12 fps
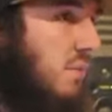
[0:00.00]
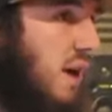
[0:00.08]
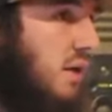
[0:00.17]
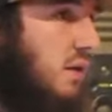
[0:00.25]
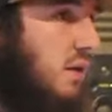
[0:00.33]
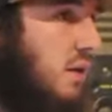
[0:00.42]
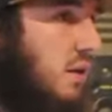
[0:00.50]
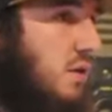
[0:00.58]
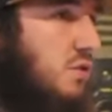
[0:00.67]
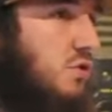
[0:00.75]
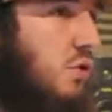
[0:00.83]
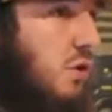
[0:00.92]
man,
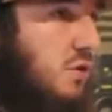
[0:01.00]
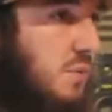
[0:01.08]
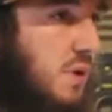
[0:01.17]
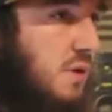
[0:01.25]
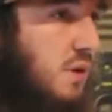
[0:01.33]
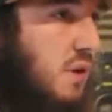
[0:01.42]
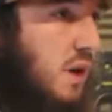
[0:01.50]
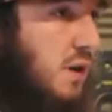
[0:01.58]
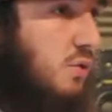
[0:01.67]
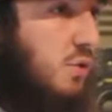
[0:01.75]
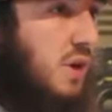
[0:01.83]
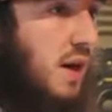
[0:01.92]
Scotchman
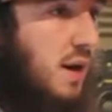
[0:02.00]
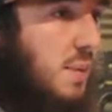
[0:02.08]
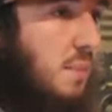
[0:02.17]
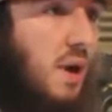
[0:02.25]
and all that.